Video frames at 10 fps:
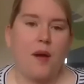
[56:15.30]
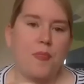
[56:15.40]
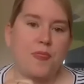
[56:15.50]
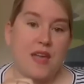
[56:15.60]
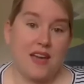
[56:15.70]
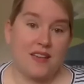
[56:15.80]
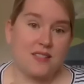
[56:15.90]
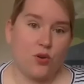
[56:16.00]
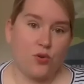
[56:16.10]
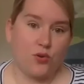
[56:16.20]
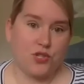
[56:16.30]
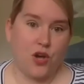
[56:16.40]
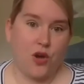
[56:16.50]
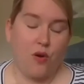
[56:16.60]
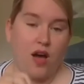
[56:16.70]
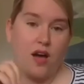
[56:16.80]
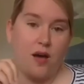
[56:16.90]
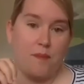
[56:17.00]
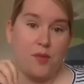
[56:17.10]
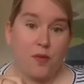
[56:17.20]
There is also
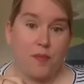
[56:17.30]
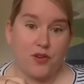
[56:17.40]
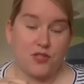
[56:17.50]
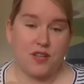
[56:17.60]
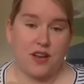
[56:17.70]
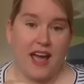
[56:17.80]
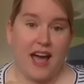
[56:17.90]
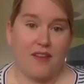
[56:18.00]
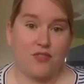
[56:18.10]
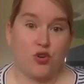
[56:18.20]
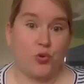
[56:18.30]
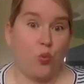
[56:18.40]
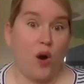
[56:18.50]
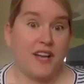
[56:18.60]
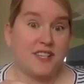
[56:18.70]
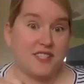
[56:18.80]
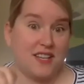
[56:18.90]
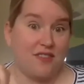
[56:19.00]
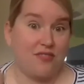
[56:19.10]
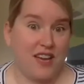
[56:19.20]
a blog post that I have called Why Doesn't
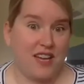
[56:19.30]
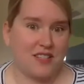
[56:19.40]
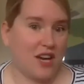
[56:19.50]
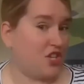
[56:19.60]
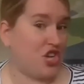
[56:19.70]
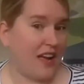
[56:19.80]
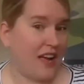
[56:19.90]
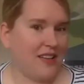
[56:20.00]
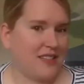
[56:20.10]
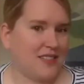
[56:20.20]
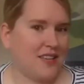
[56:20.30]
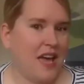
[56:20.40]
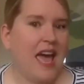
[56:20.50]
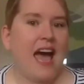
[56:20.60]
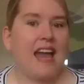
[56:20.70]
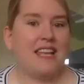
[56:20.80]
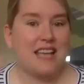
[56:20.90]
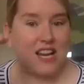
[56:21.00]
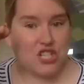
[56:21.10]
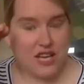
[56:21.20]
It Fit? A Checklist. And it's
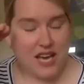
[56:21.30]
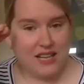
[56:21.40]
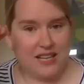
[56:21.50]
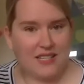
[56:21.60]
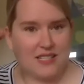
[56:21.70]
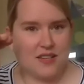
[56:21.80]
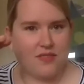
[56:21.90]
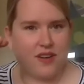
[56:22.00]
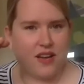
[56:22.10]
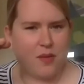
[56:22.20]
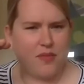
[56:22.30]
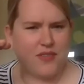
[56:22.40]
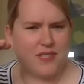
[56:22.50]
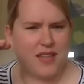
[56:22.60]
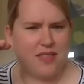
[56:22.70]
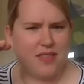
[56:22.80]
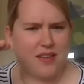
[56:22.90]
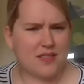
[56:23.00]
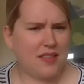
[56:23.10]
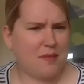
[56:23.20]
actually a list of, I can't remember if it's 10
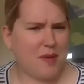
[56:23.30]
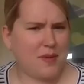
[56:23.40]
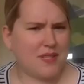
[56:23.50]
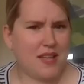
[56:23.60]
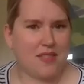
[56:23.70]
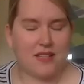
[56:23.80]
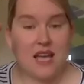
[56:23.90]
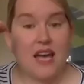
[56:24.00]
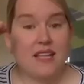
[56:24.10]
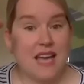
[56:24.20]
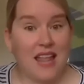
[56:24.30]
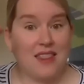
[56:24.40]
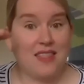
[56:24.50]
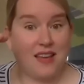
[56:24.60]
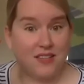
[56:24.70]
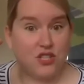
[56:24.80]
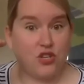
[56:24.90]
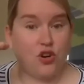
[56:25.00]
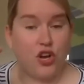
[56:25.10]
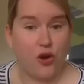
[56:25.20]
things. I think maybe it's 10 things. 10 things that
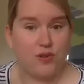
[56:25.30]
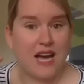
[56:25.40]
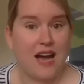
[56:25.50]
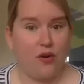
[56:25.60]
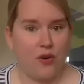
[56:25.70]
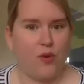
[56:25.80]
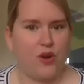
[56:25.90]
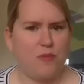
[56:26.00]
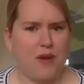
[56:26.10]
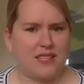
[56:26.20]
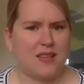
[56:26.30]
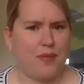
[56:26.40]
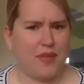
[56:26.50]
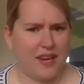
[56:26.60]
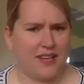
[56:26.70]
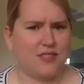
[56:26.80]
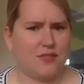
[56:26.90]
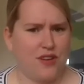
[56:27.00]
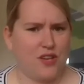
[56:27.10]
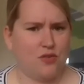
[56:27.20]
you can go down when you make something that
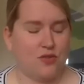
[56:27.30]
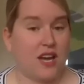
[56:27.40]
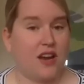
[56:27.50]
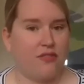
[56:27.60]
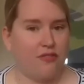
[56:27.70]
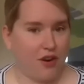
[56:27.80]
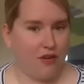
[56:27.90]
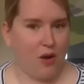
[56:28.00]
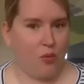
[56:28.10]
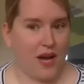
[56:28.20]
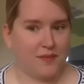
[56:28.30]
doesn't fit you to kind of figure out why.